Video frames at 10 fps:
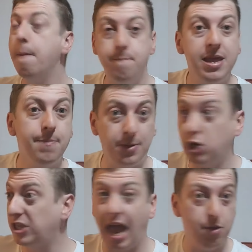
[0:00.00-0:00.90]
Maybe,
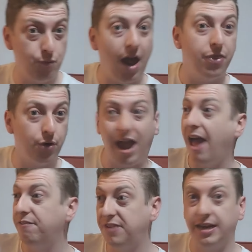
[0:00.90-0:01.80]
because I'd rather
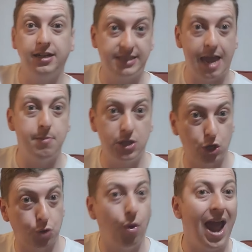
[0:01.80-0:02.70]
have little Timmy the
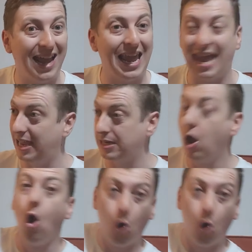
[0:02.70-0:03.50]
crackhead